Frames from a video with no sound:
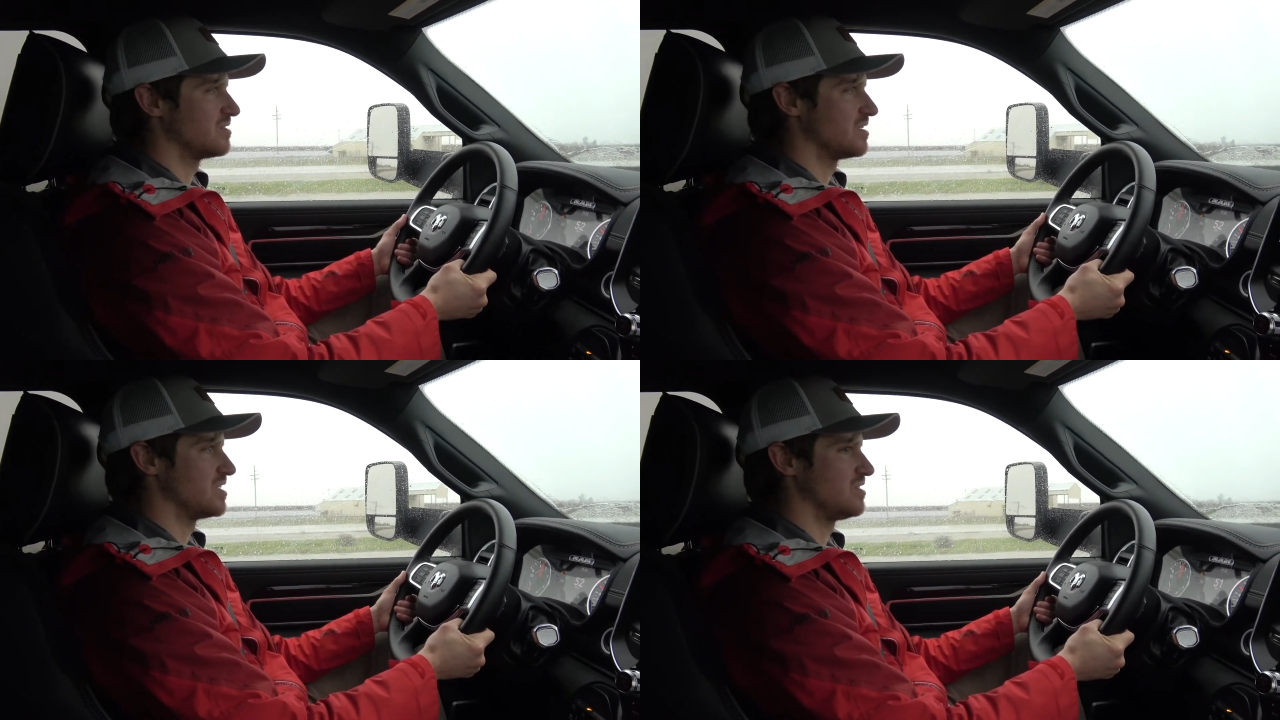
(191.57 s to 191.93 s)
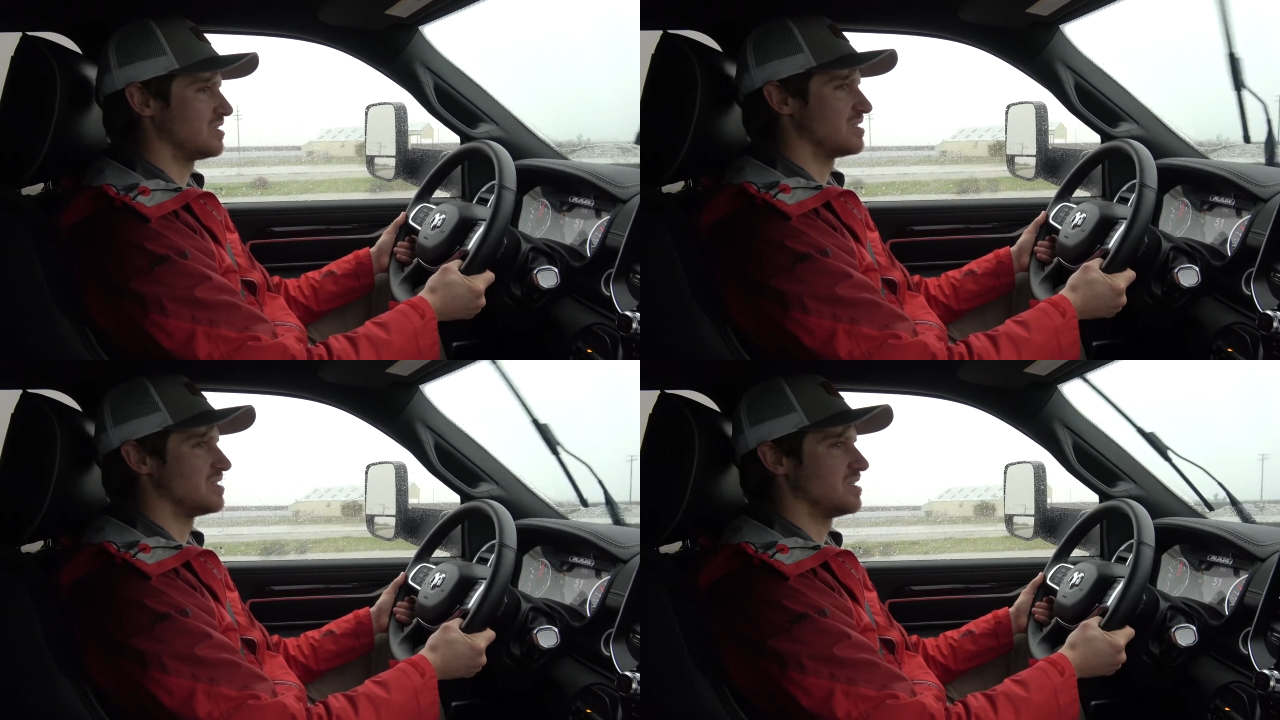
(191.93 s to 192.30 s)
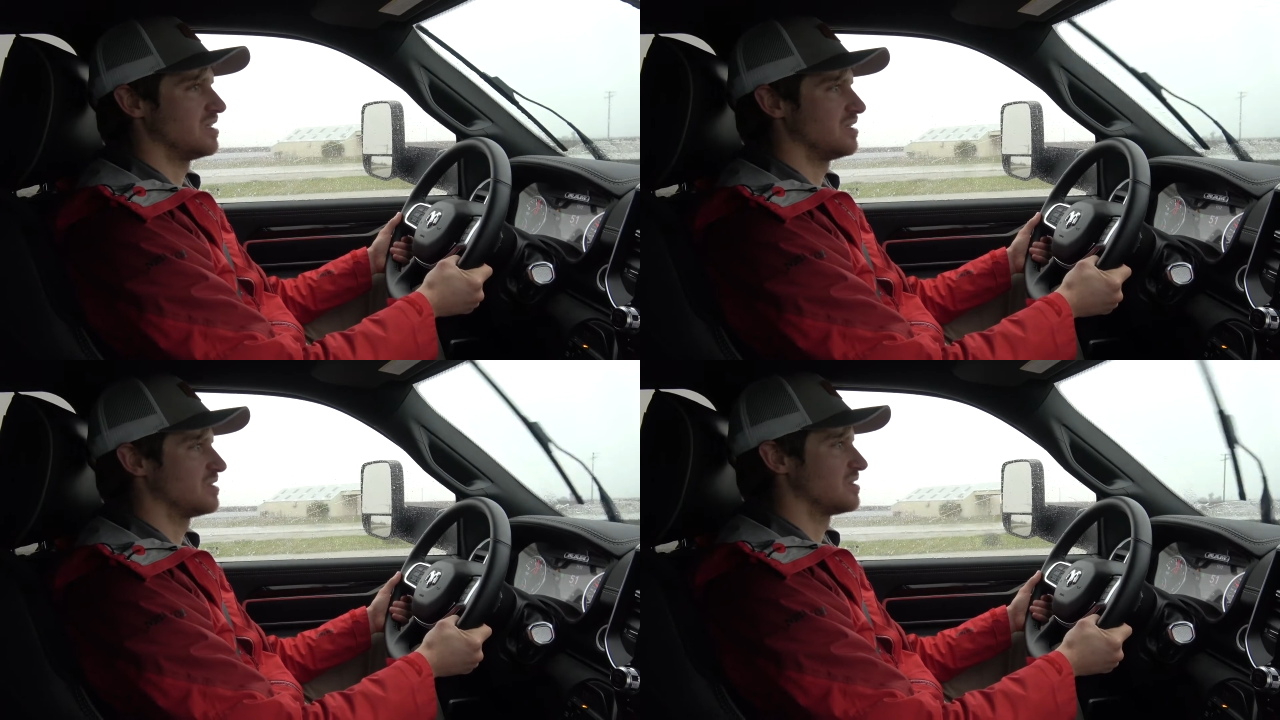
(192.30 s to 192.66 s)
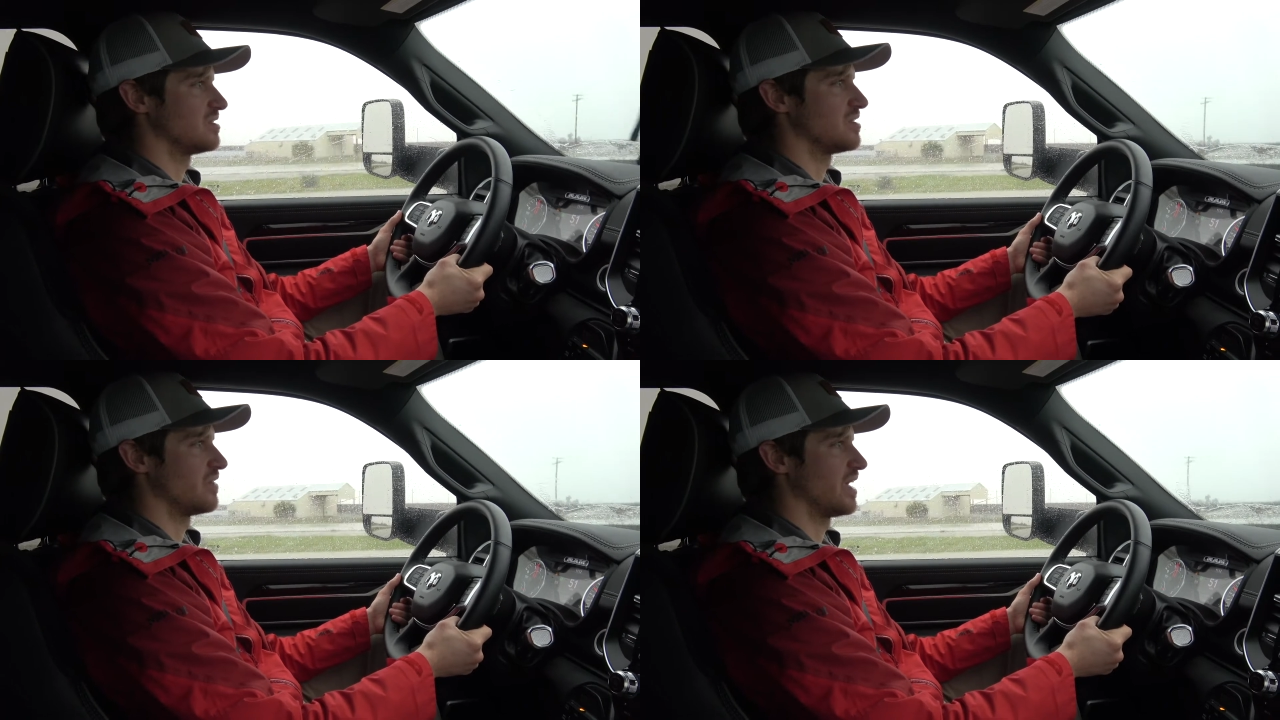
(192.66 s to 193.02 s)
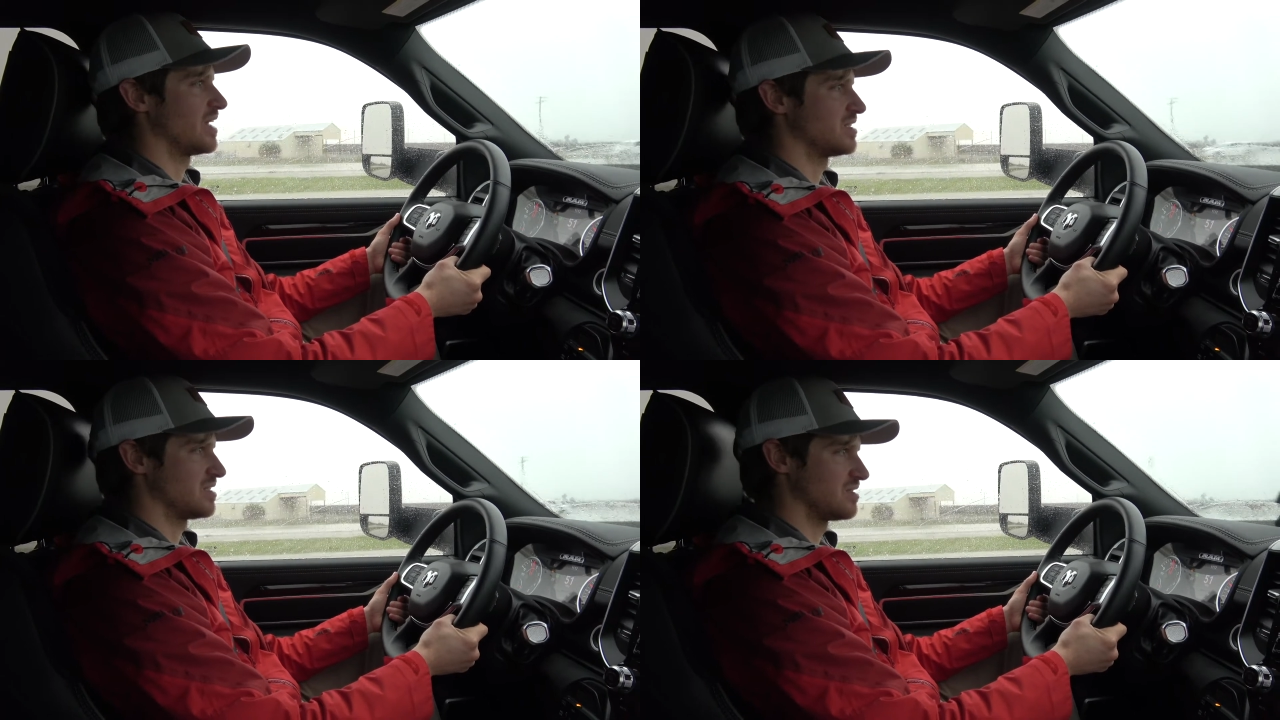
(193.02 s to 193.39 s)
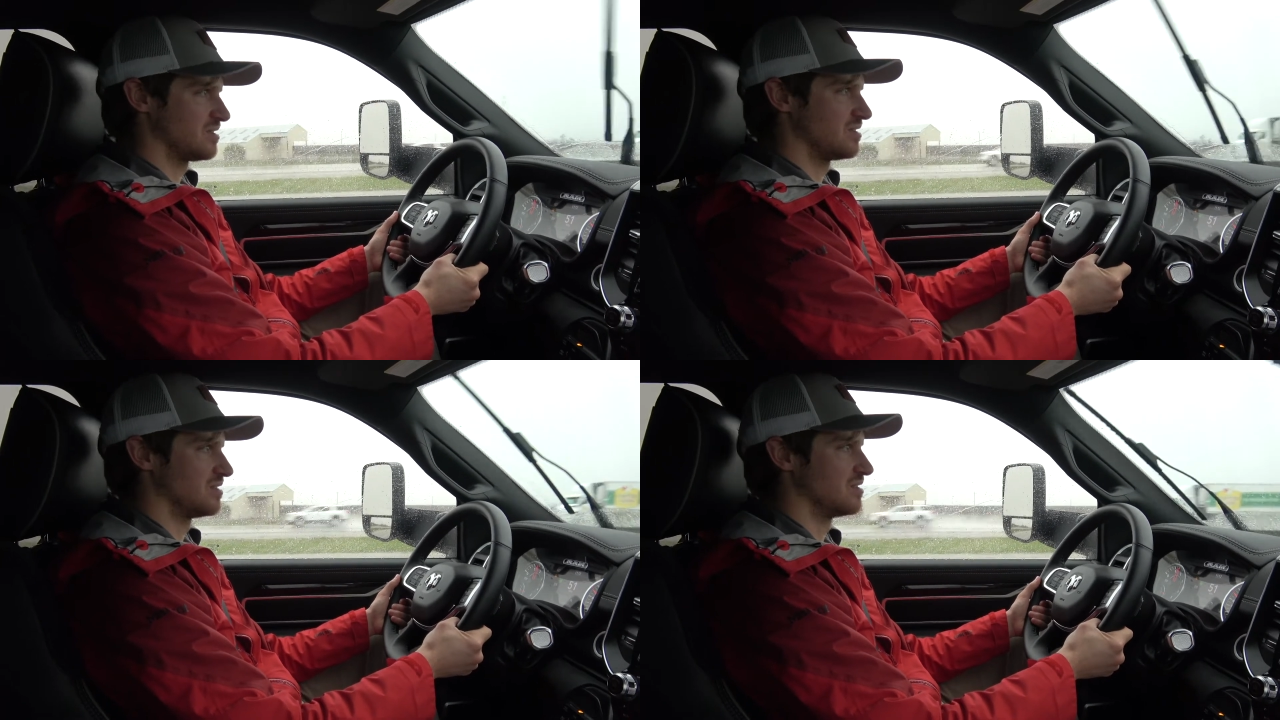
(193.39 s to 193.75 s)
as you can see, so that's
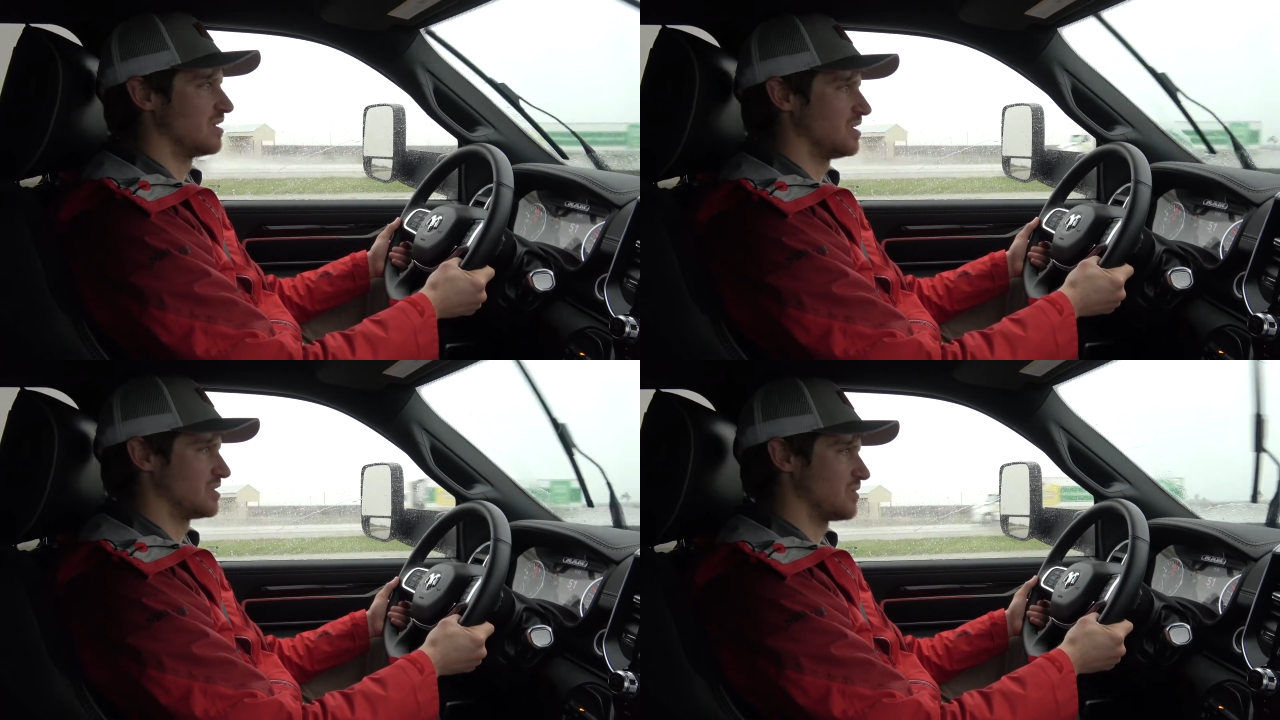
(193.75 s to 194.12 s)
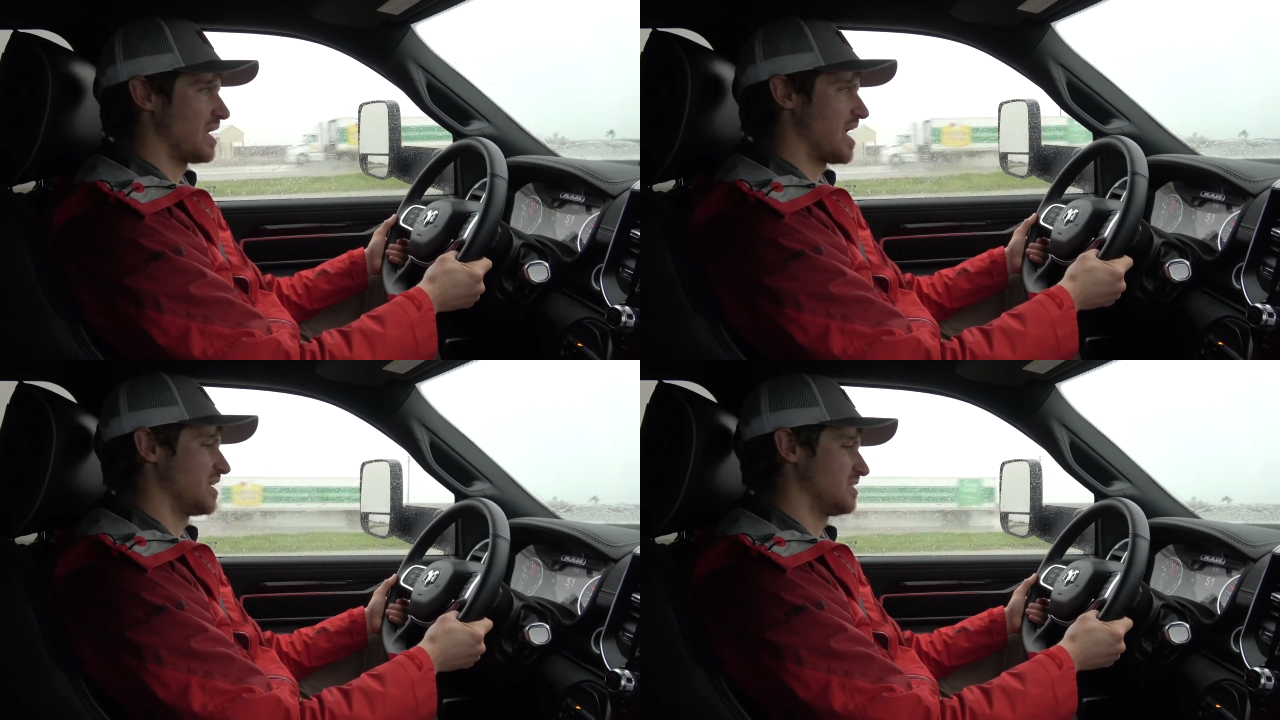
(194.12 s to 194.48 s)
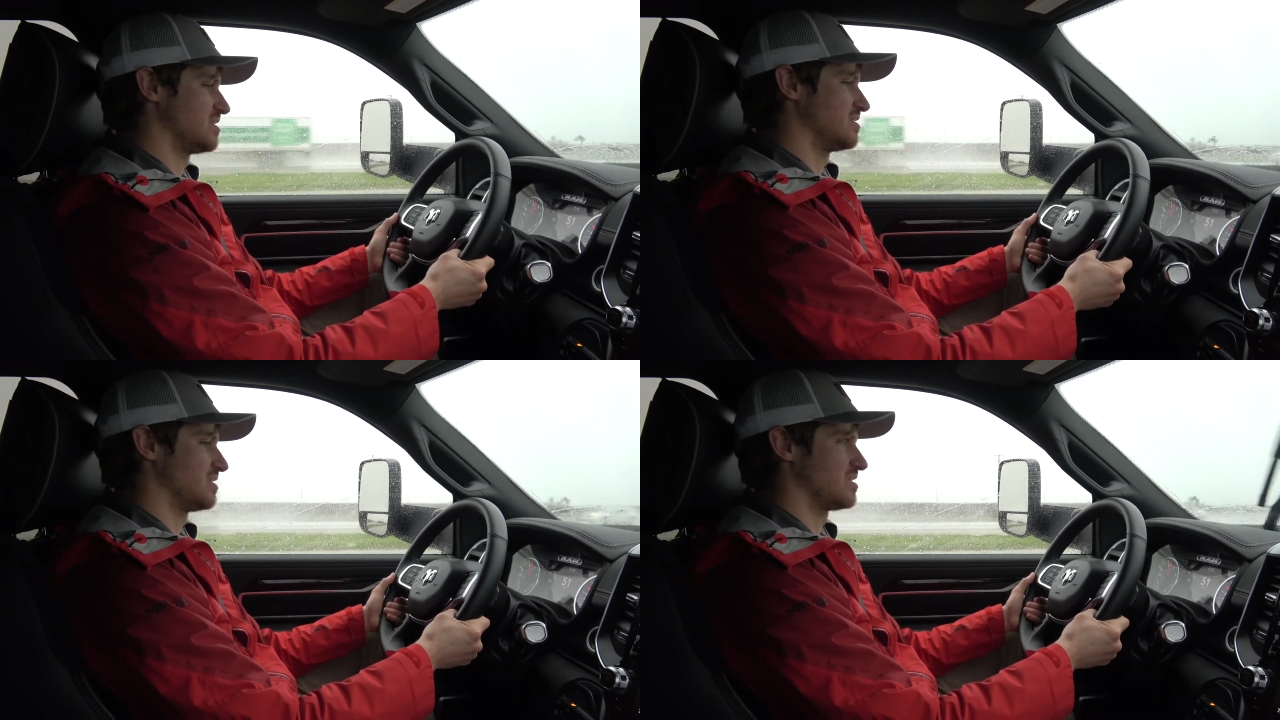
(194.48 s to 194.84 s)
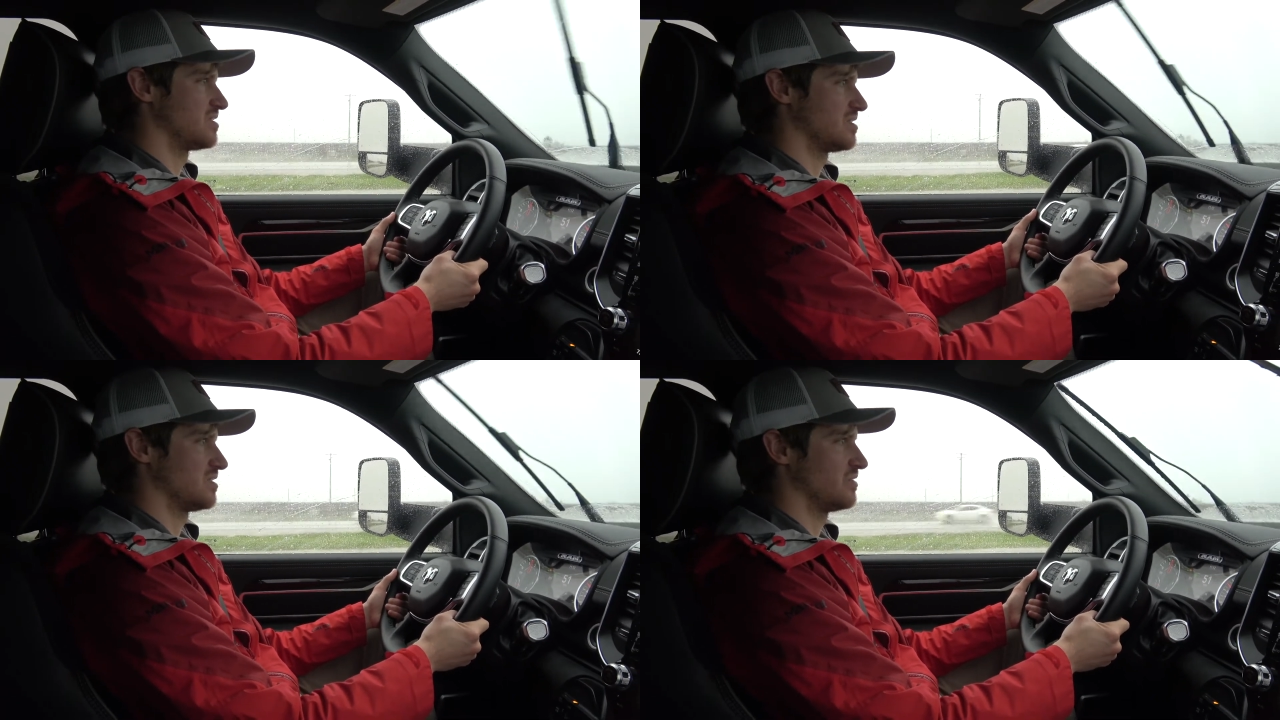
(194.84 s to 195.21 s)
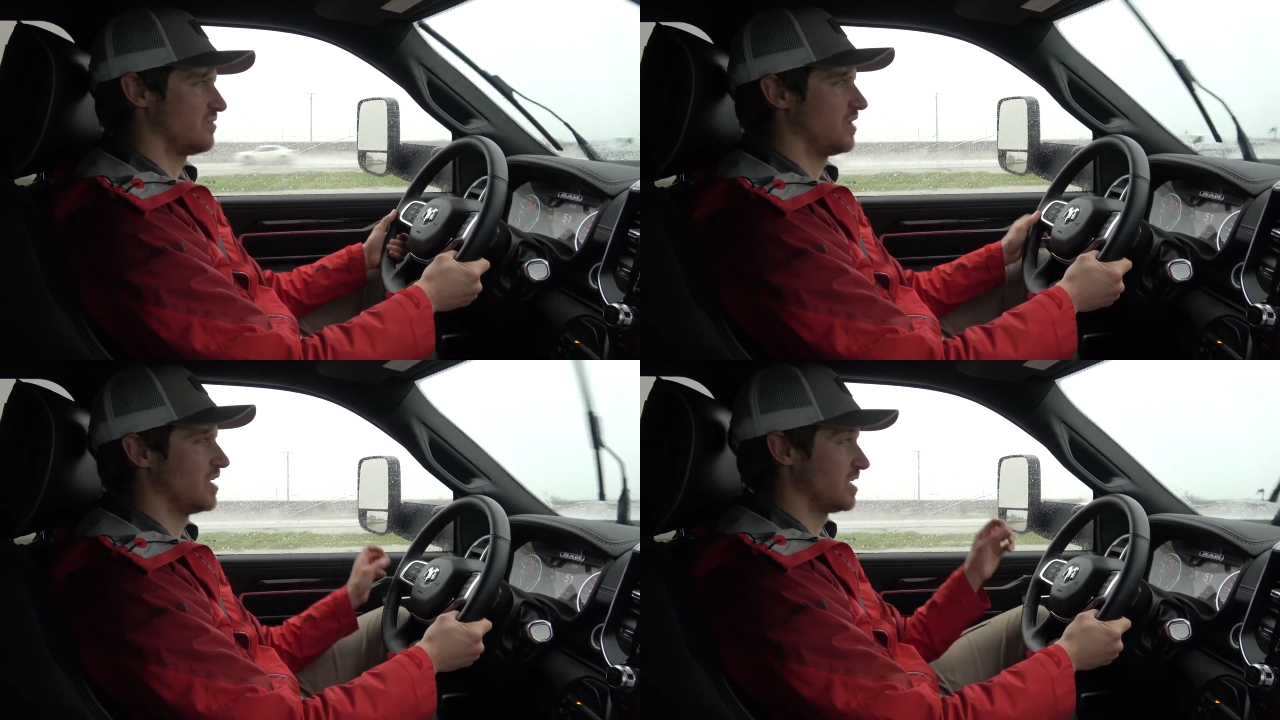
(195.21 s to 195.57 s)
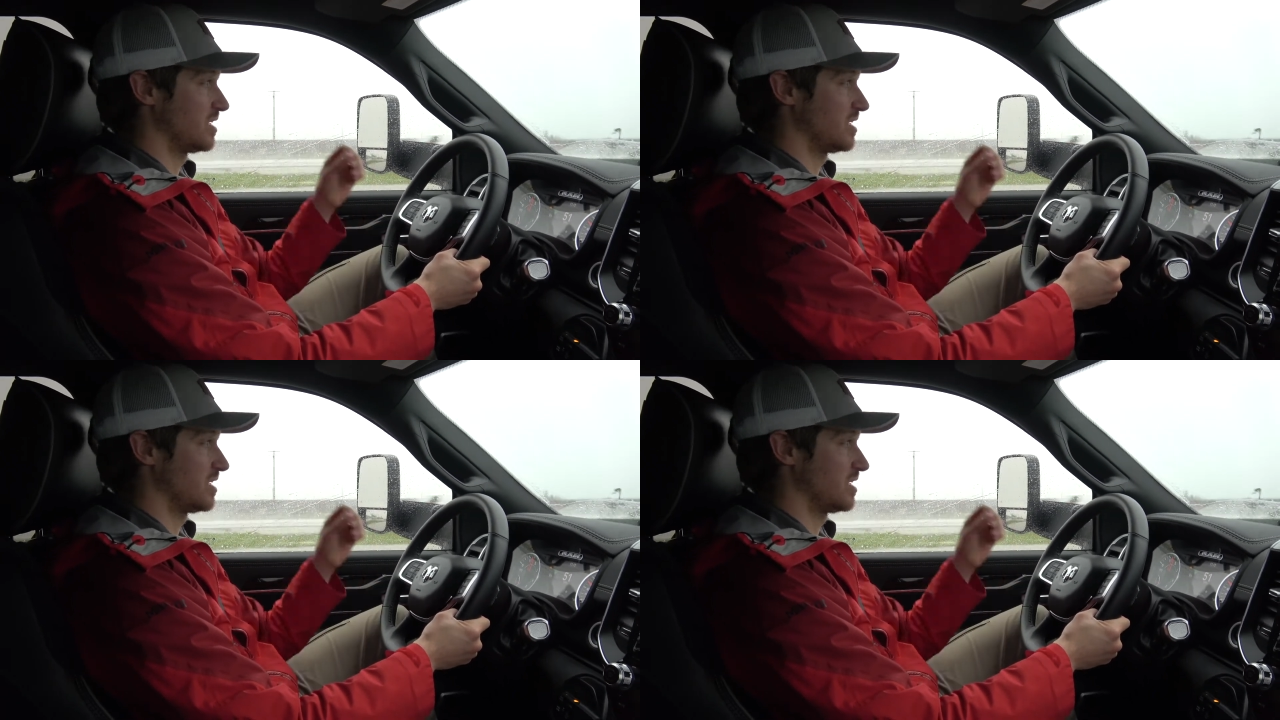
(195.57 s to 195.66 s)
also adding to this fun